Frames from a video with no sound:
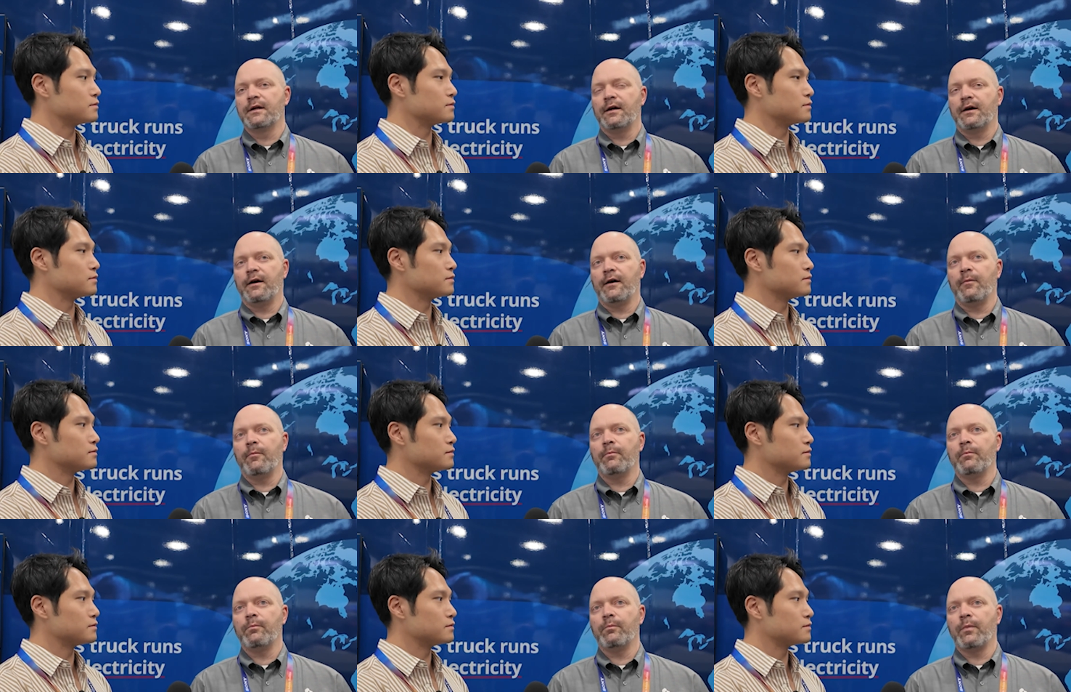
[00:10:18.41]

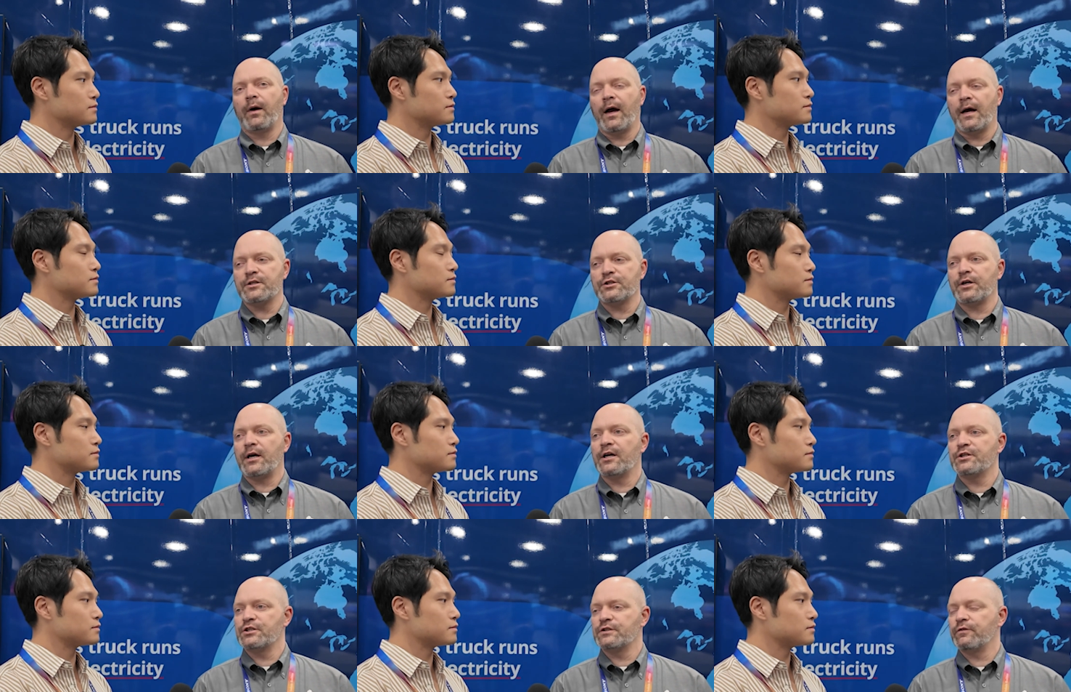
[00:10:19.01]
Speaker 1: Um,
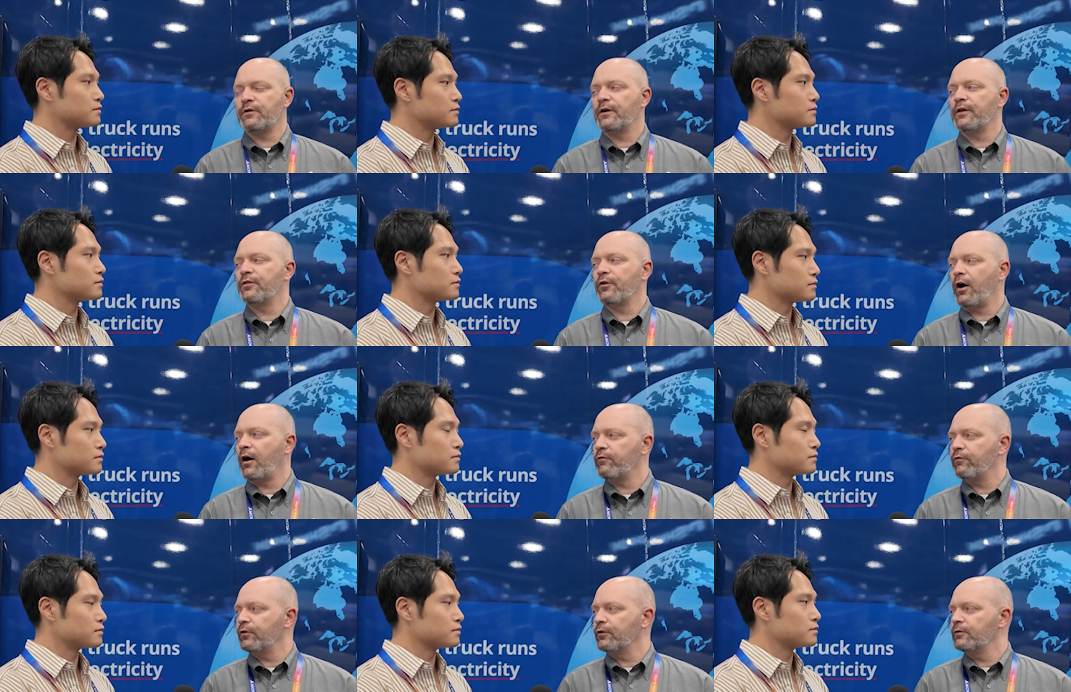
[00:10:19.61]
crash is very
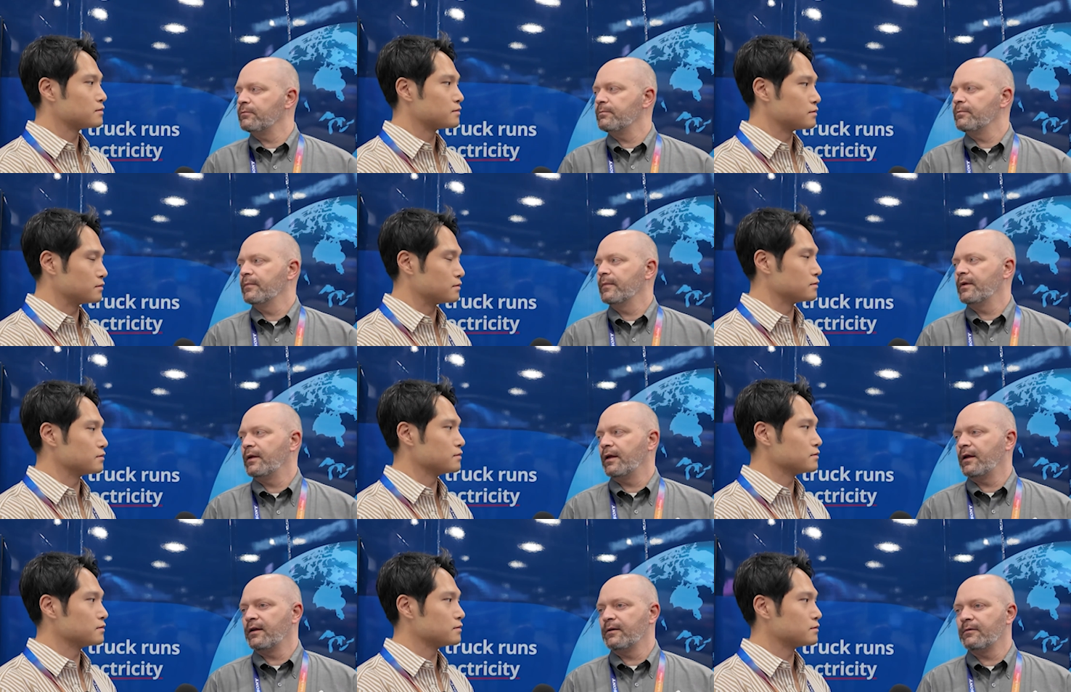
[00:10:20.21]
thoughtful
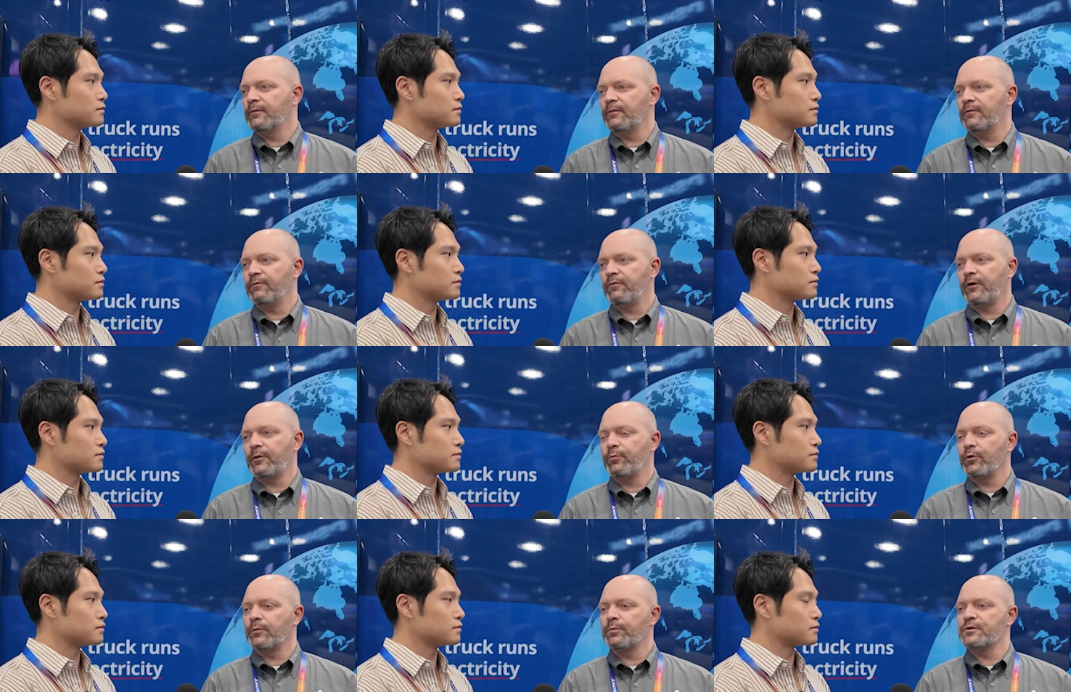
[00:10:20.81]
about
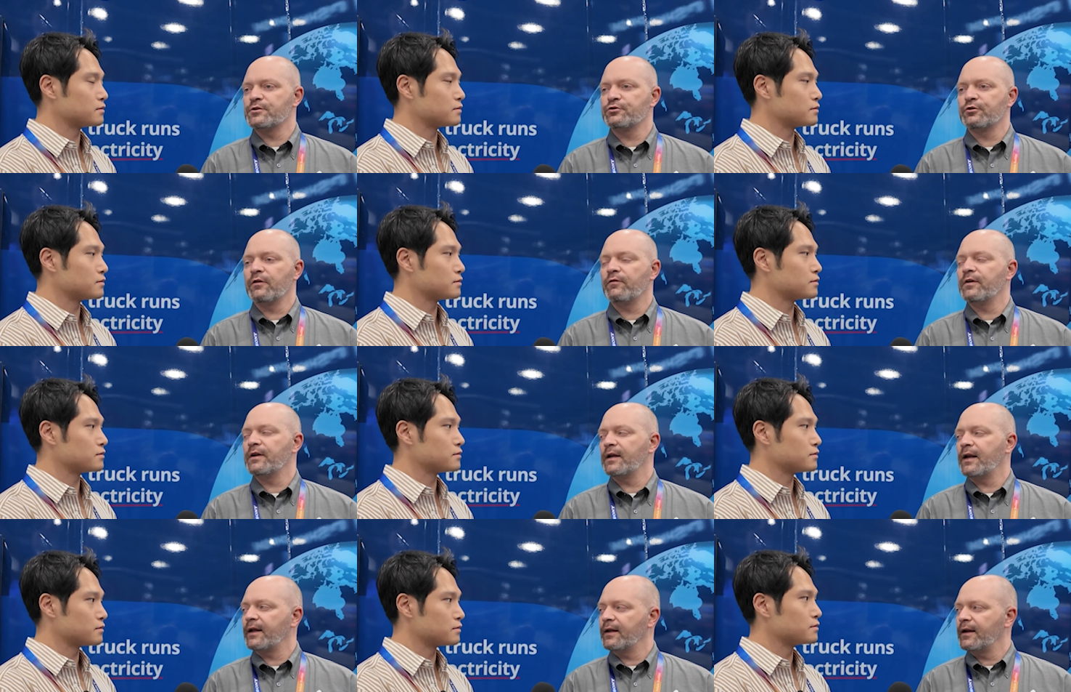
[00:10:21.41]
place surface trips
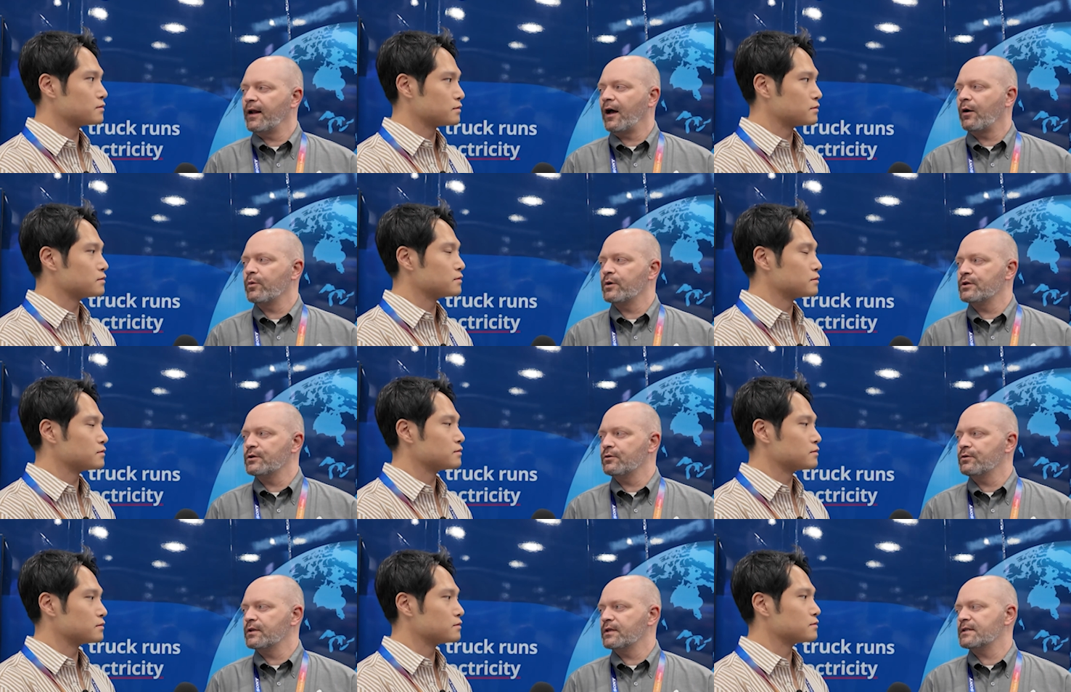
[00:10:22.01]
and how we
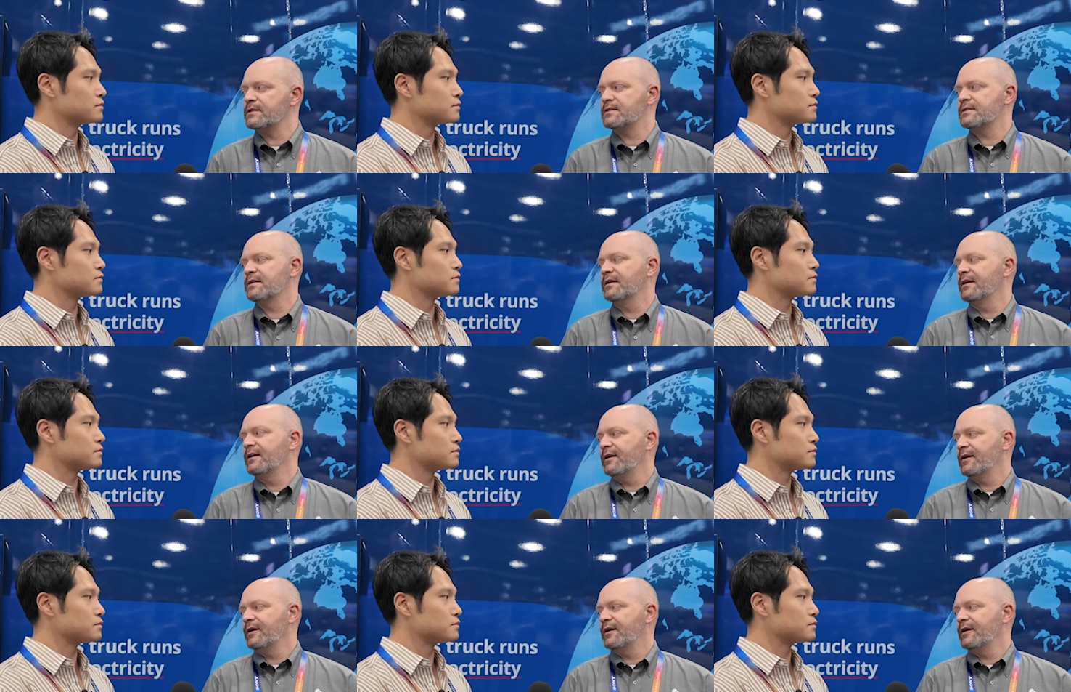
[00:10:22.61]
do this.